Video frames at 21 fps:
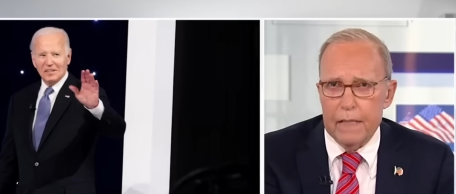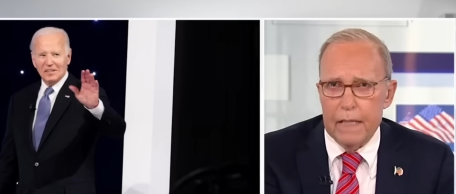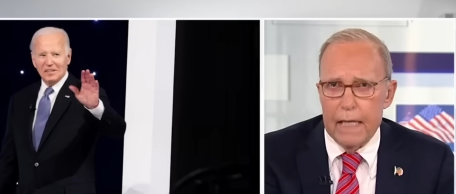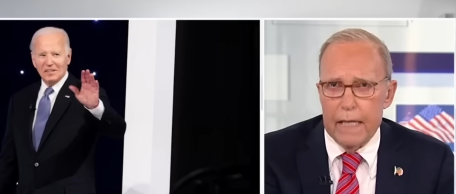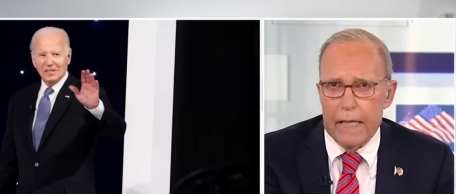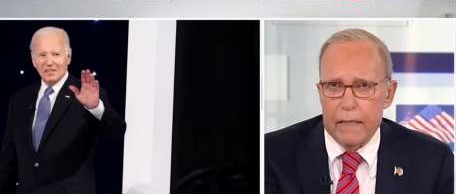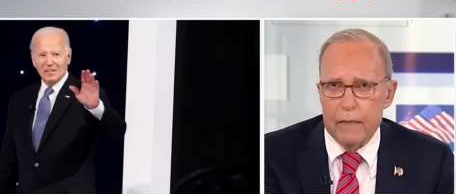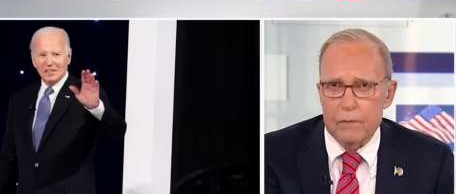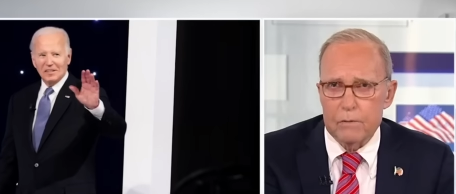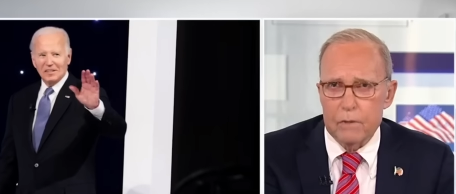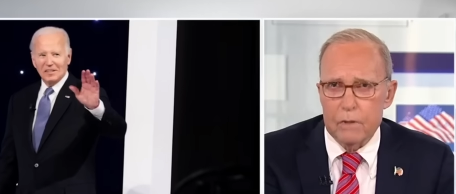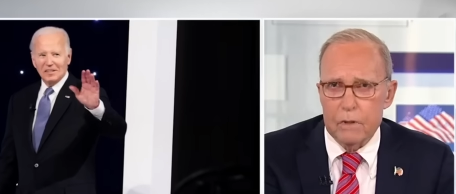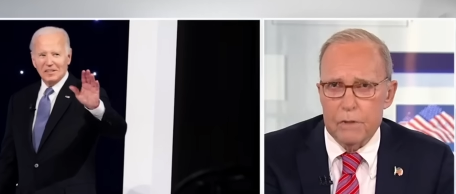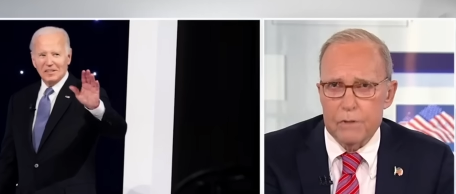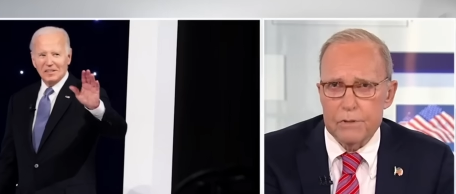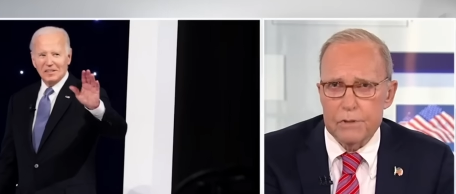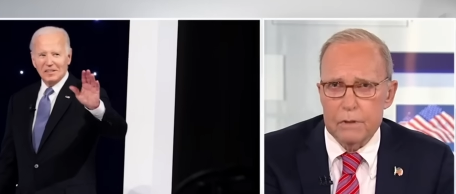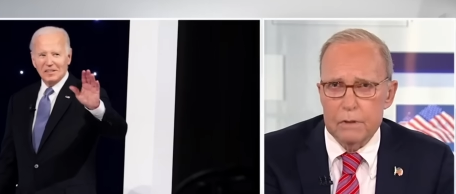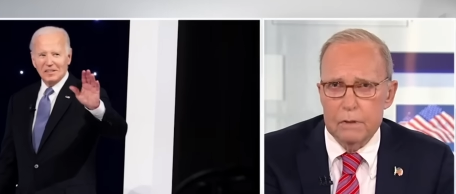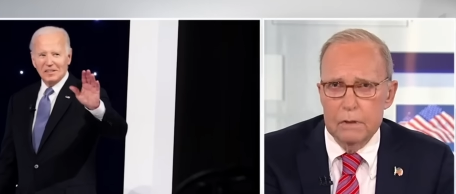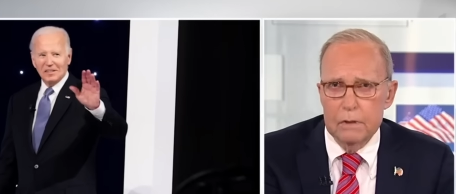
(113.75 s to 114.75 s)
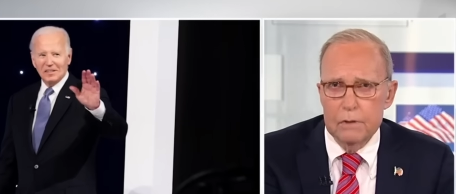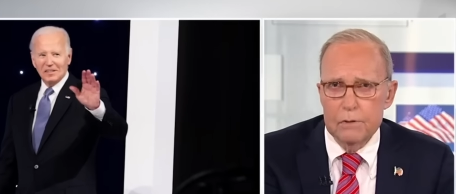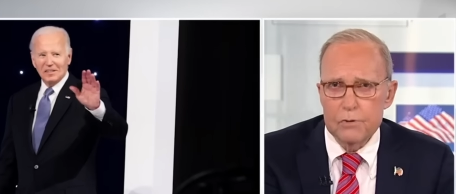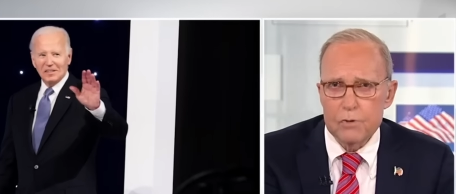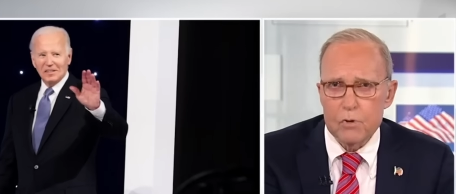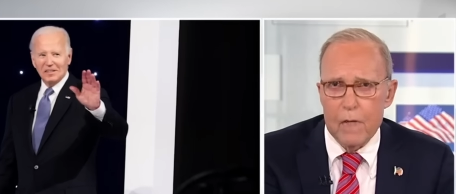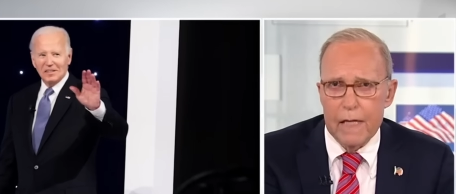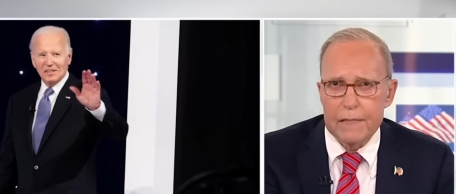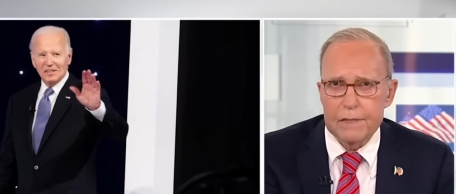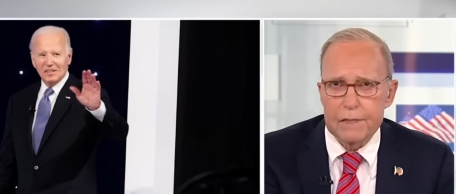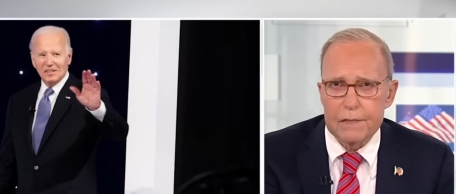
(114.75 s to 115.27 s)
Speaker 1: hangar rehearsal
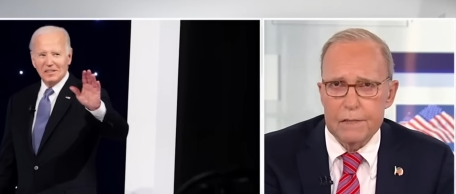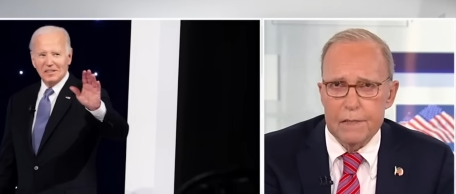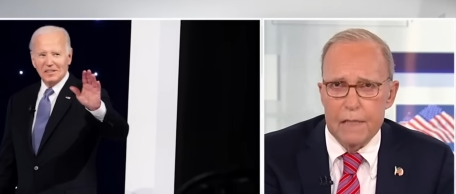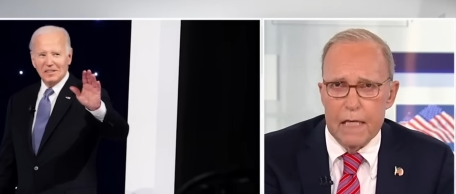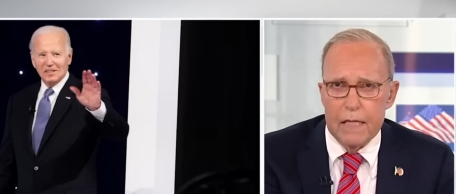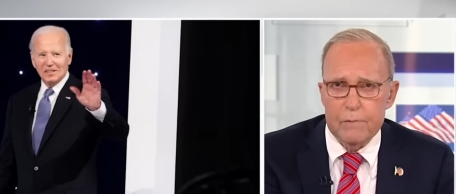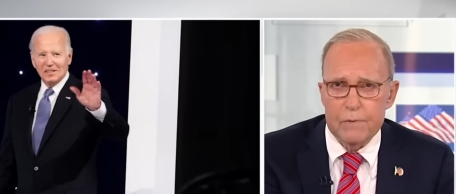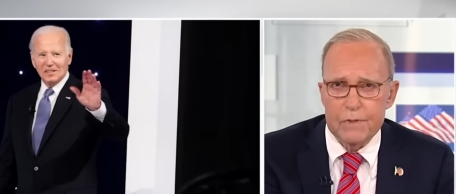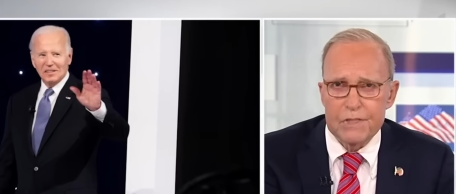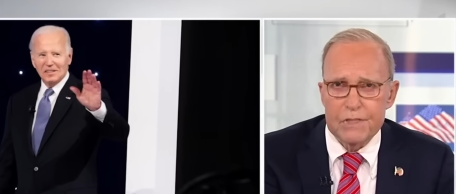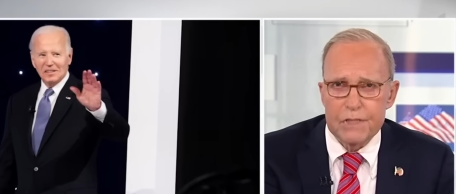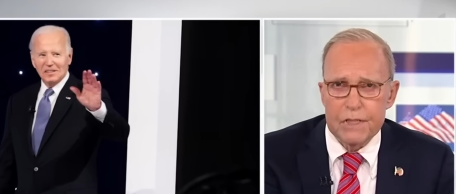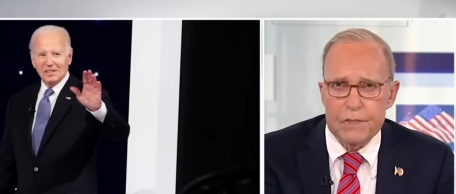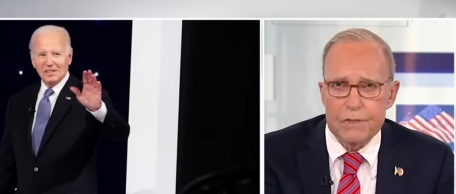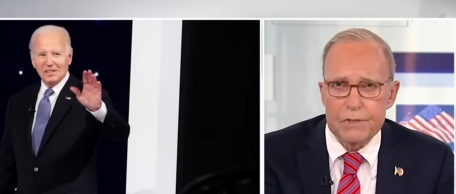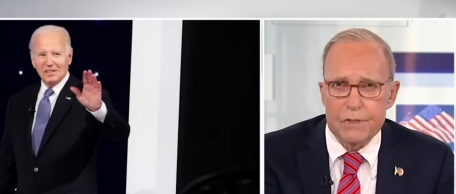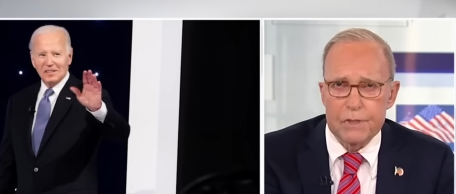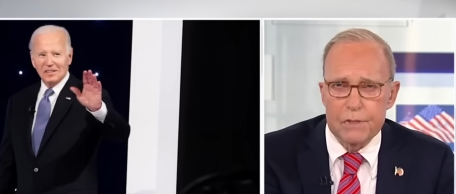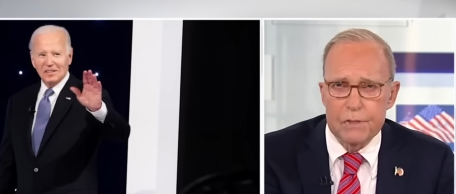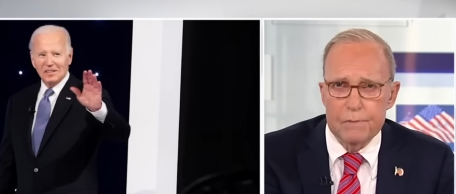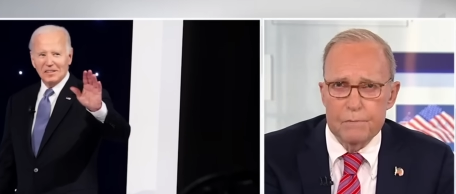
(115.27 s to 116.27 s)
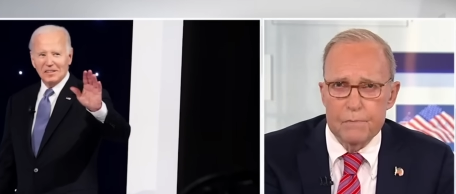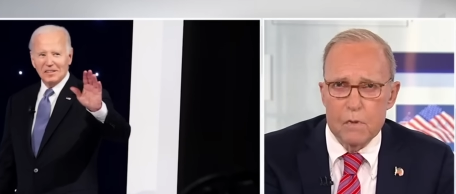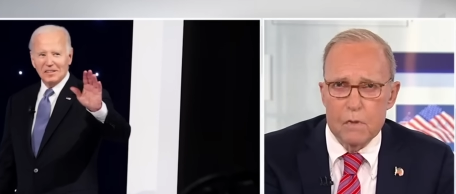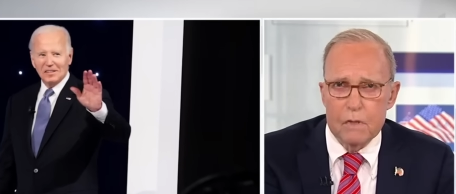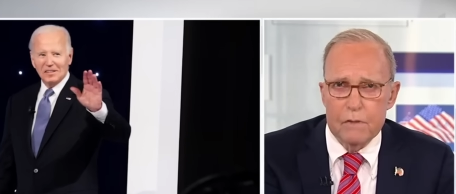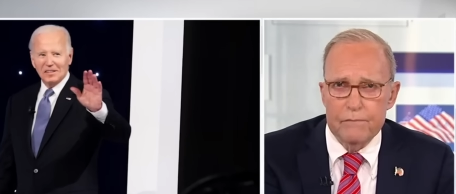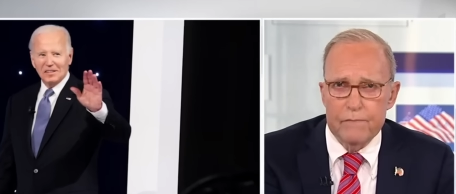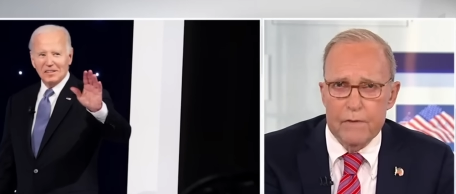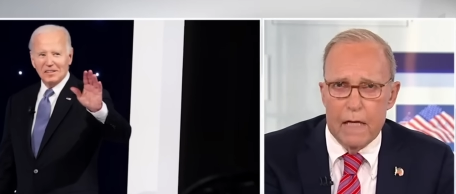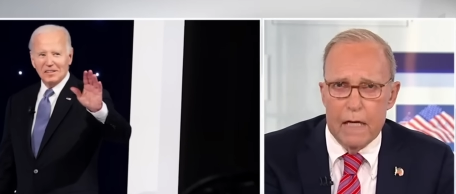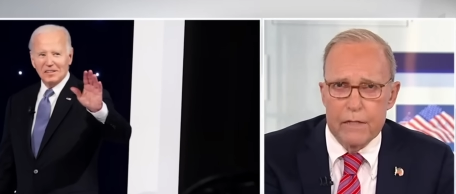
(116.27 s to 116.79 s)
twice a day with 16 or more
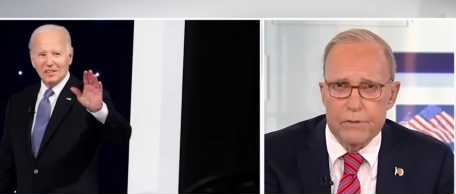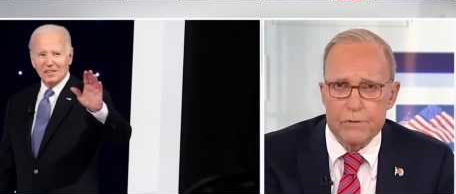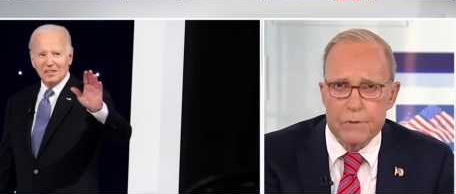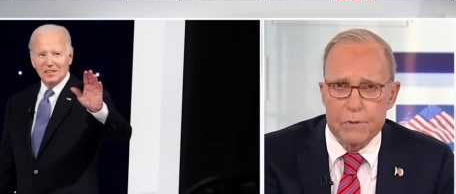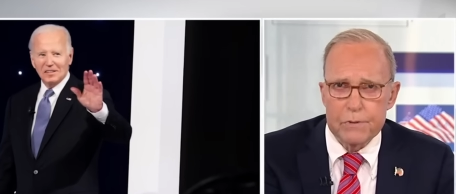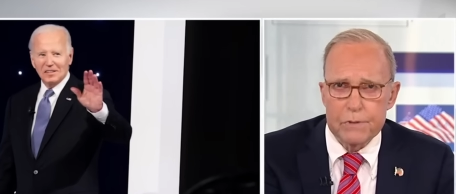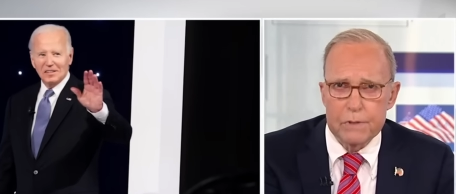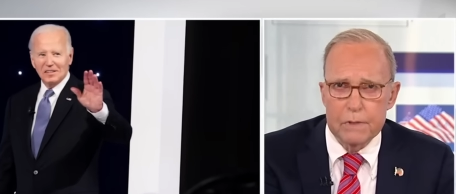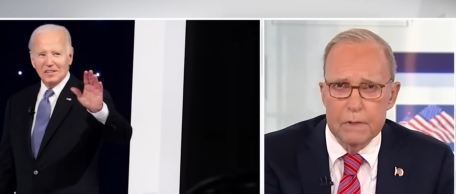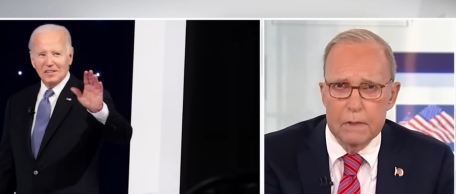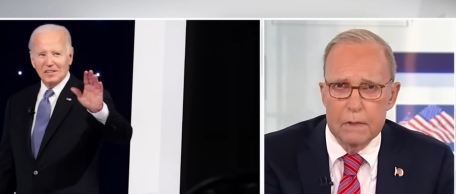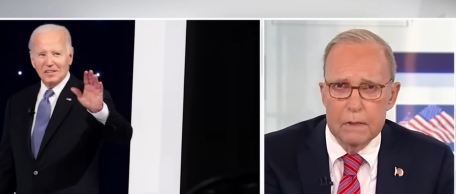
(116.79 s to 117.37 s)
advisors